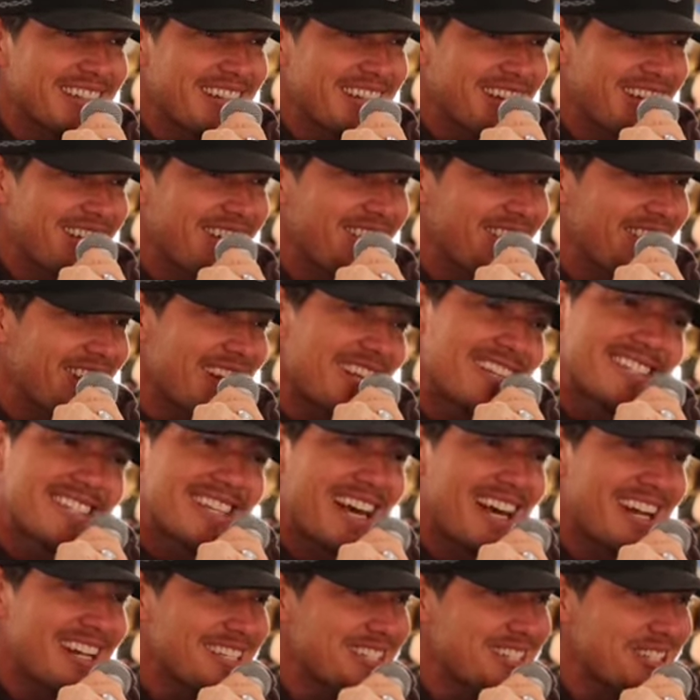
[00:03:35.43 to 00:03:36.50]
you know, it's
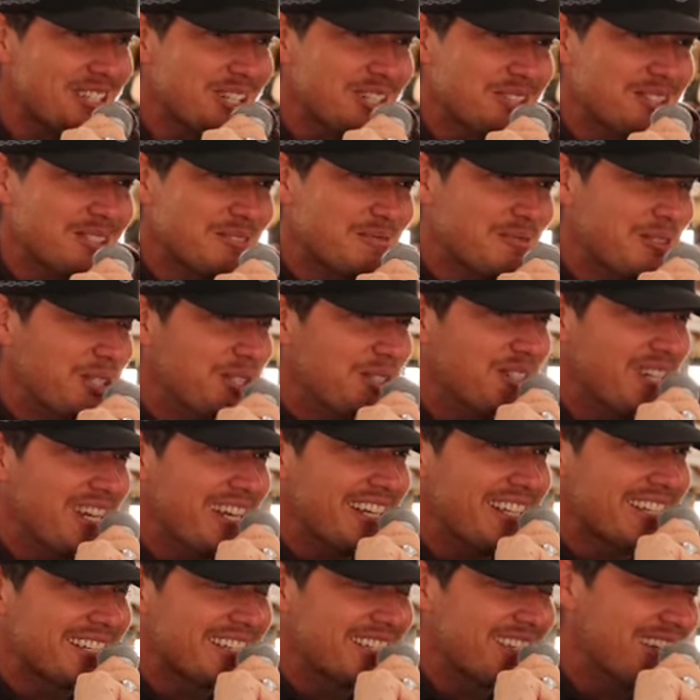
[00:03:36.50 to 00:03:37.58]
kind of slow and
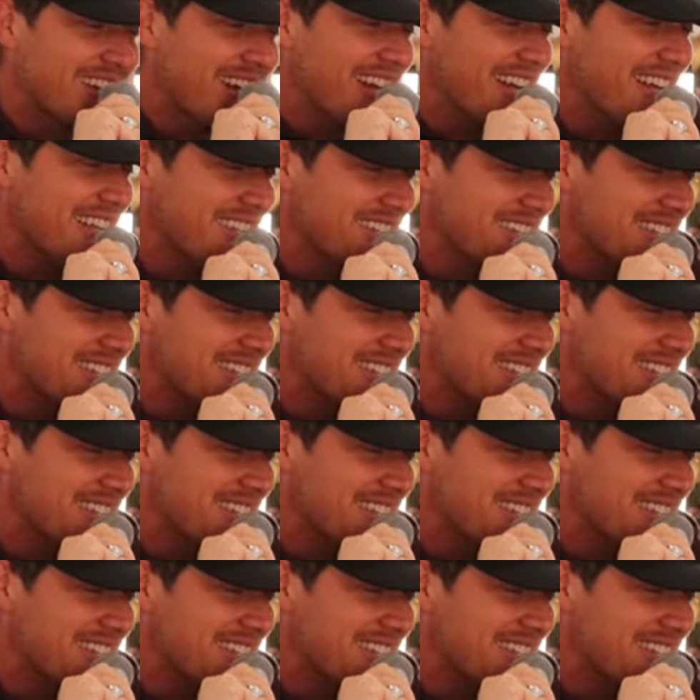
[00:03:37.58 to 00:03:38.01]
moody and